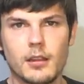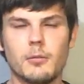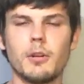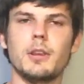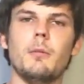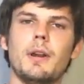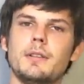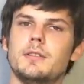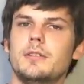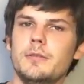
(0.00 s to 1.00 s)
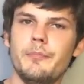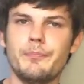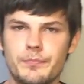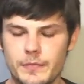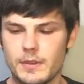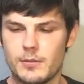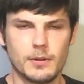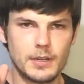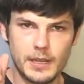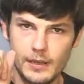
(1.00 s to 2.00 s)
What you want to do is you
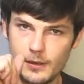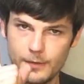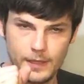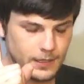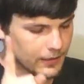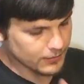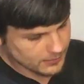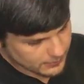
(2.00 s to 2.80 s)
want to get your finger,